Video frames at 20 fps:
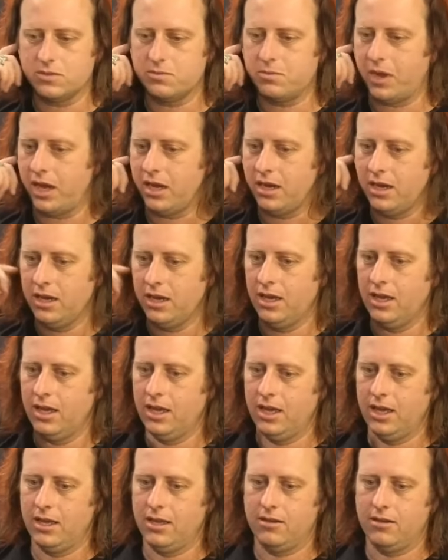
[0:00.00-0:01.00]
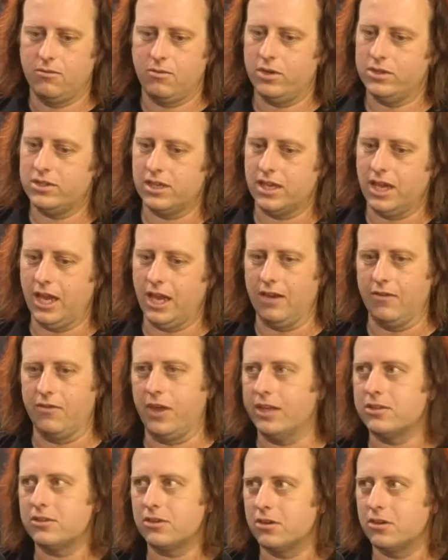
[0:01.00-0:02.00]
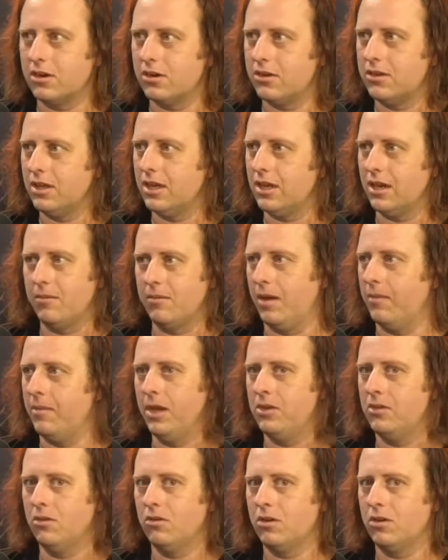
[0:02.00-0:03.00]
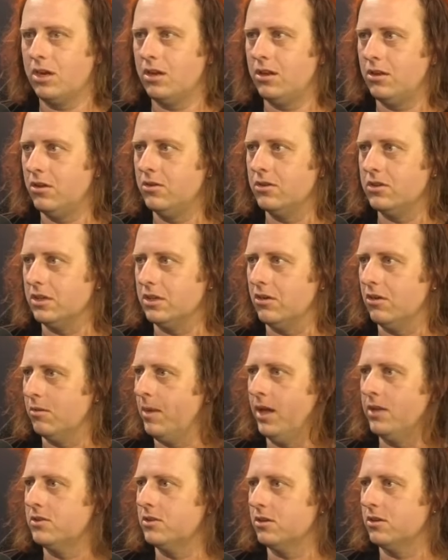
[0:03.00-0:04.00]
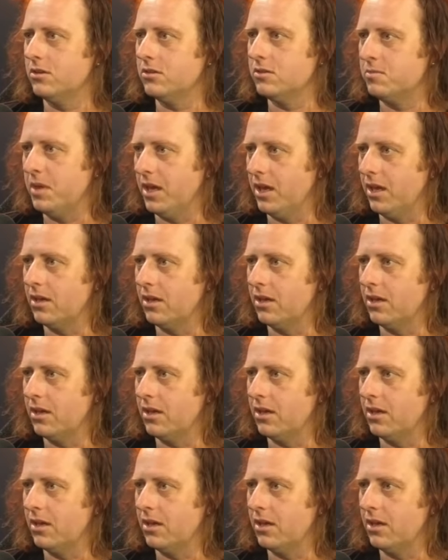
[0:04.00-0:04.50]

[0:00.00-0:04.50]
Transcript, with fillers: But once again, if that's all you're thinking about, man, you're already losing. You're about to lose big.